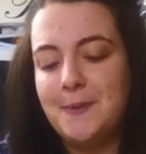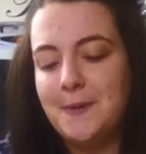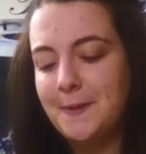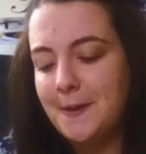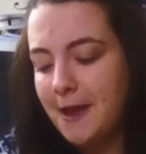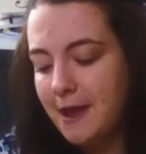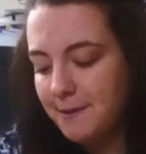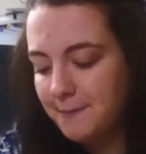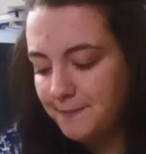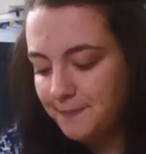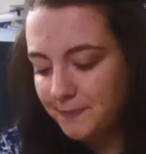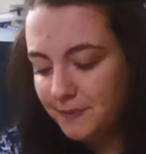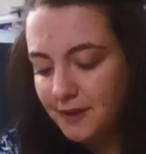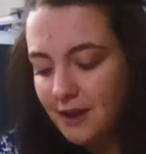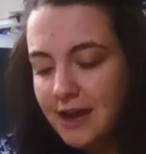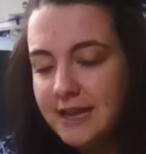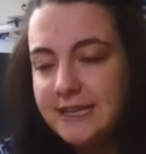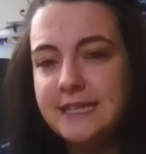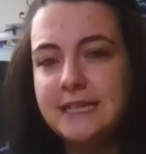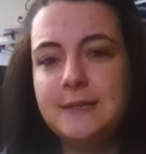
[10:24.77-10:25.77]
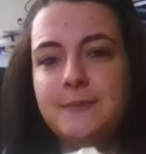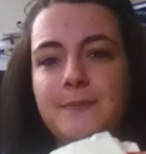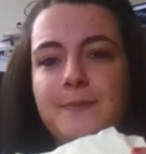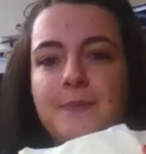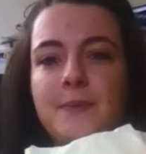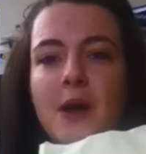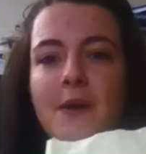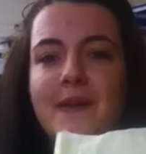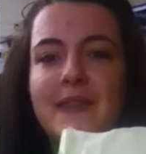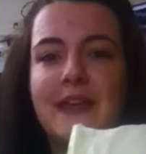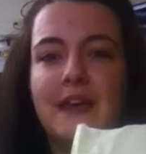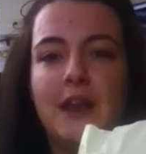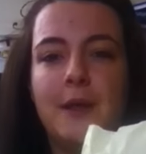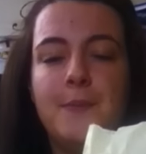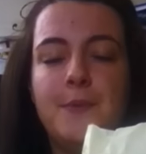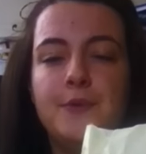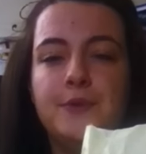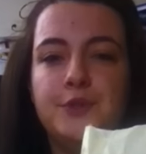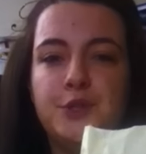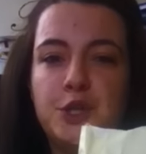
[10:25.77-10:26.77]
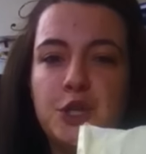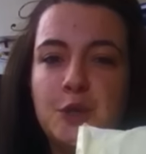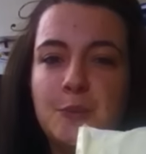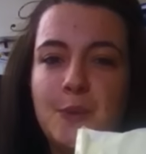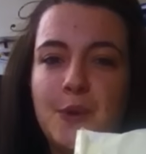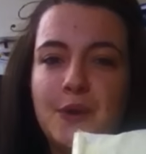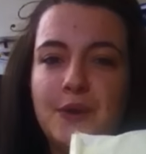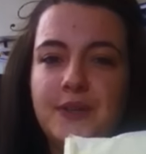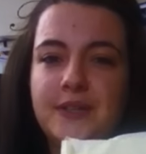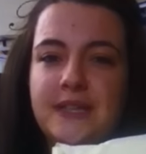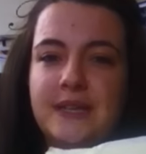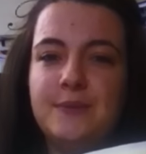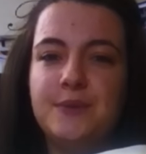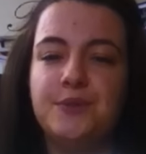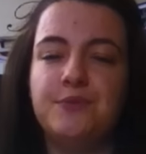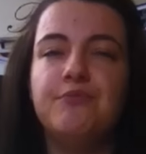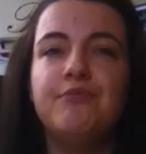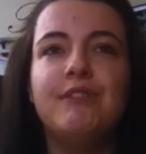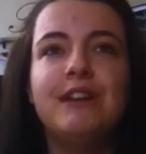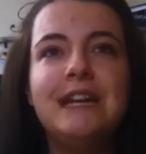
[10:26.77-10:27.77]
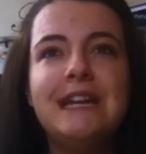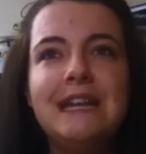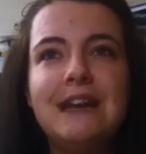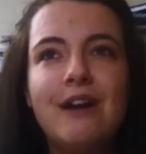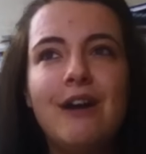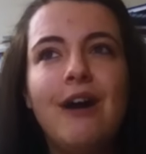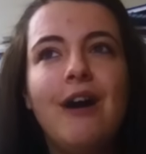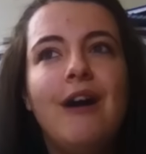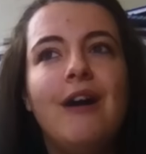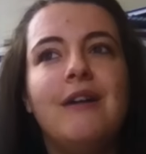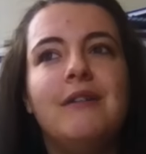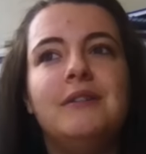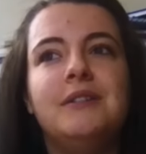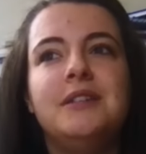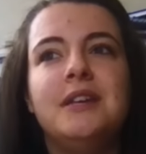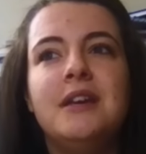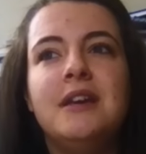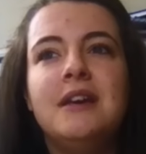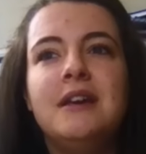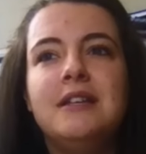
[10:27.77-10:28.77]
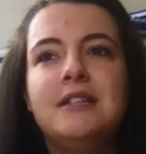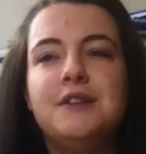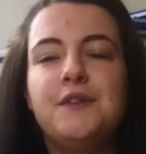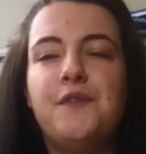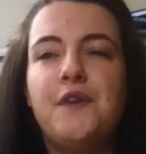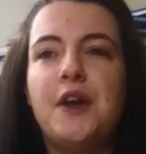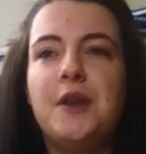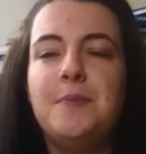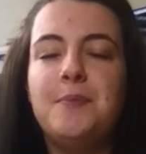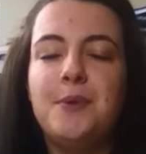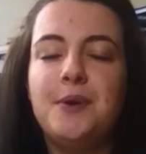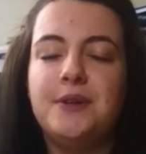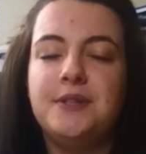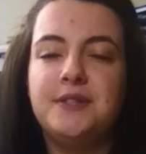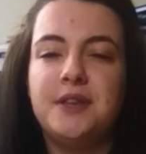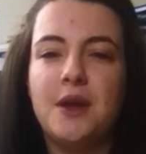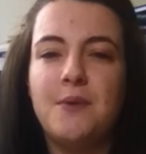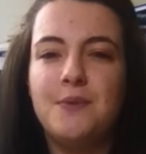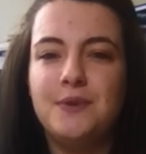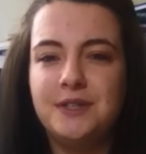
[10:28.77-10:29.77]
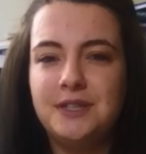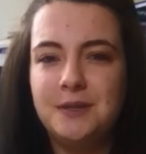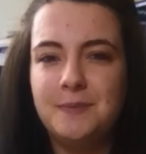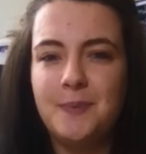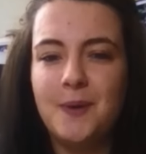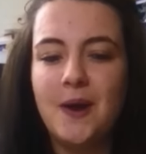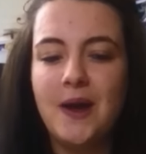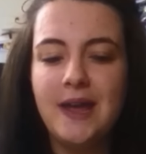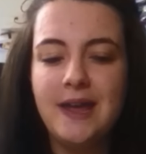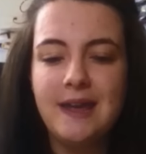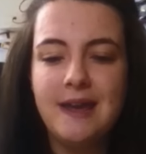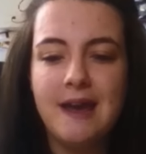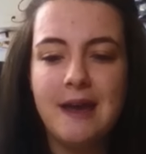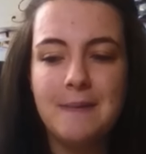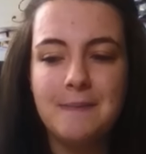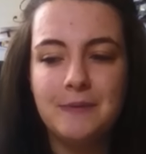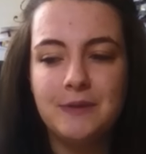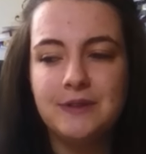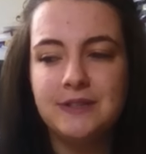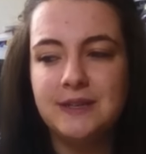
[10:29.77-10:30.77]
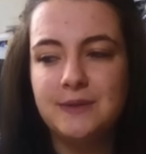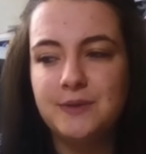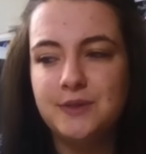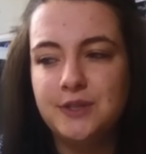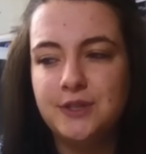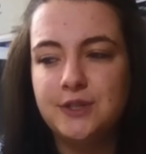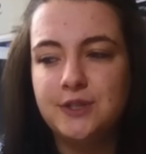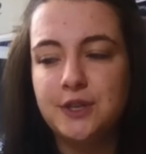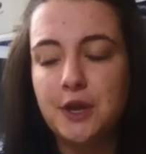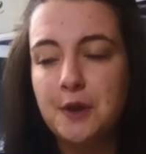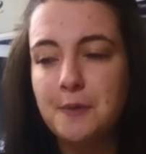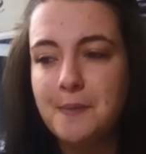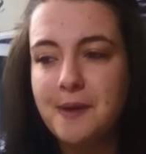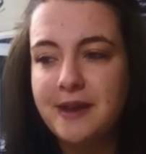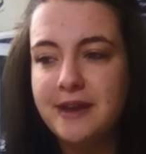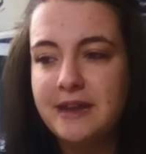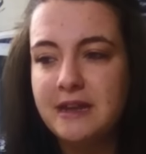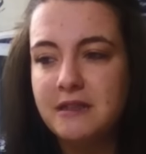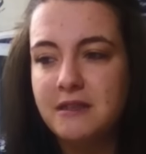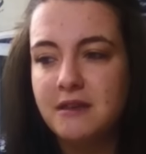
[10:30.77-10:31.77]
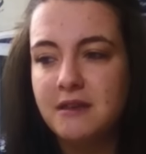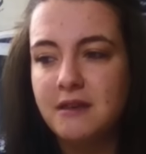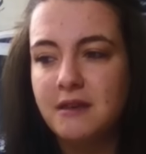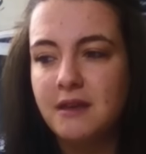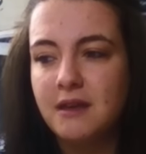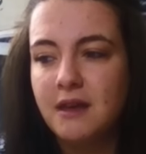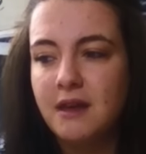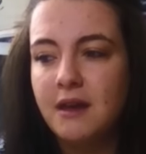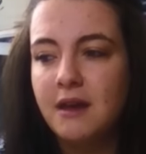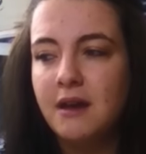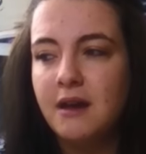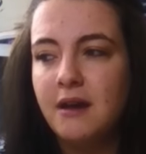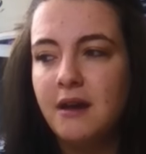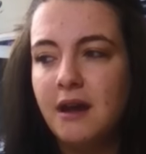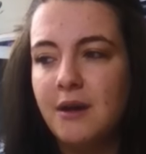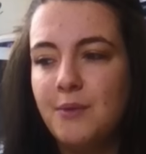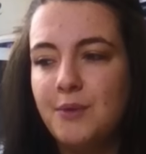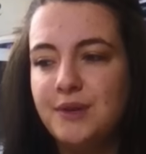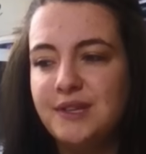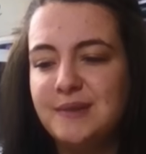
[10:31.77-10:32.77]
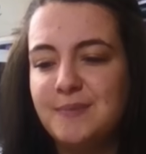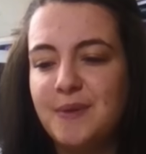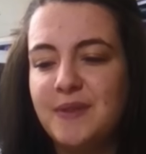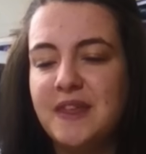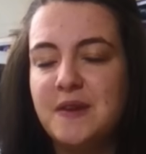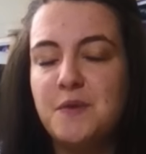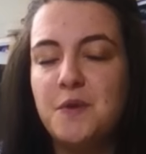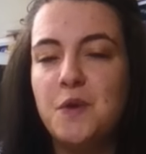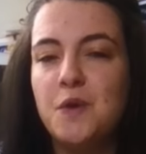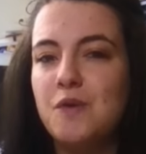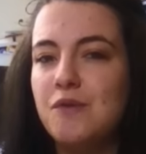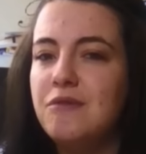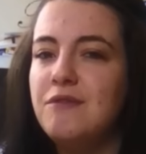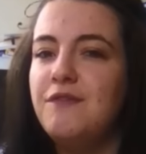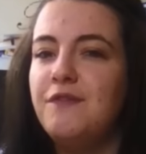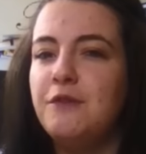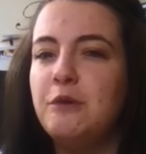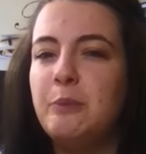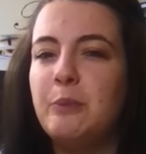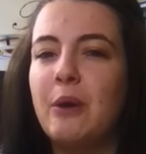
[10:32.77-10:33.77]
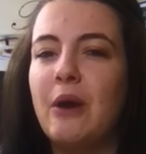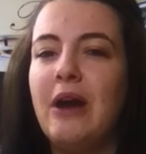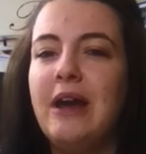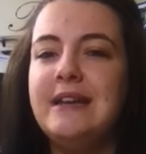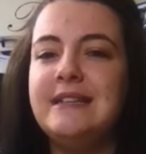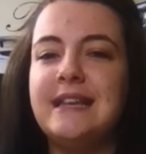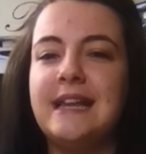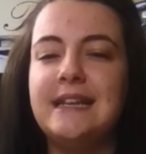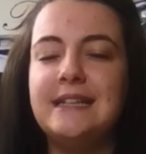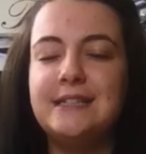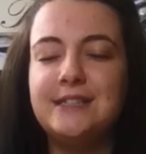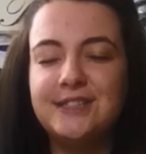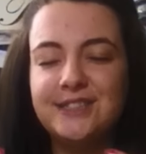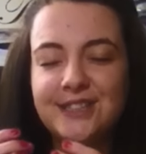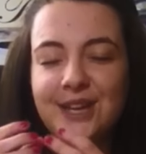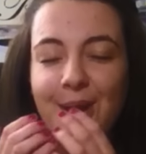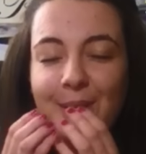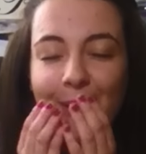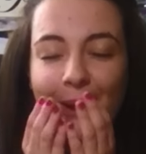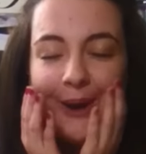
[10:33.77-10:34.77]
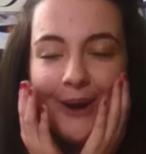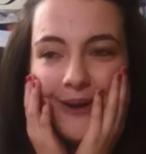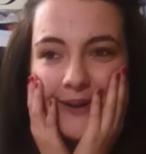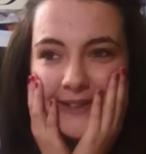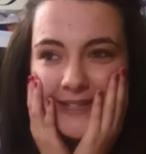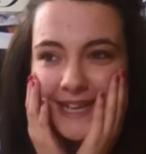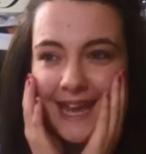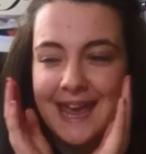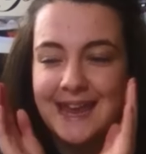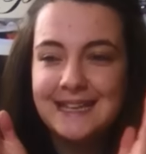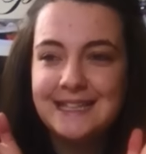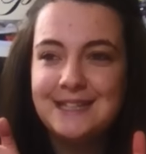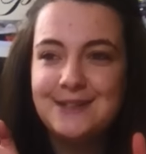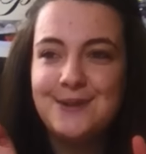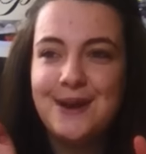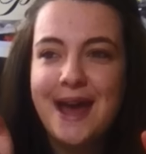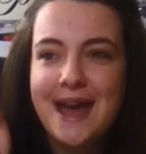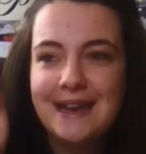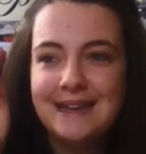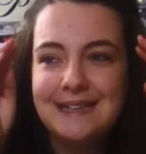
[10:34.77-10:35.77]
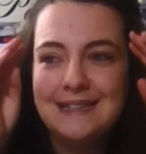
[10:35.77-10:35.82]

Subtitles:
But I did go in there and I bought 2 books. It was really hard to find books that I wanted to buy because there was just so many that I wanted, but they were all full price, and it's so hard to get into your head.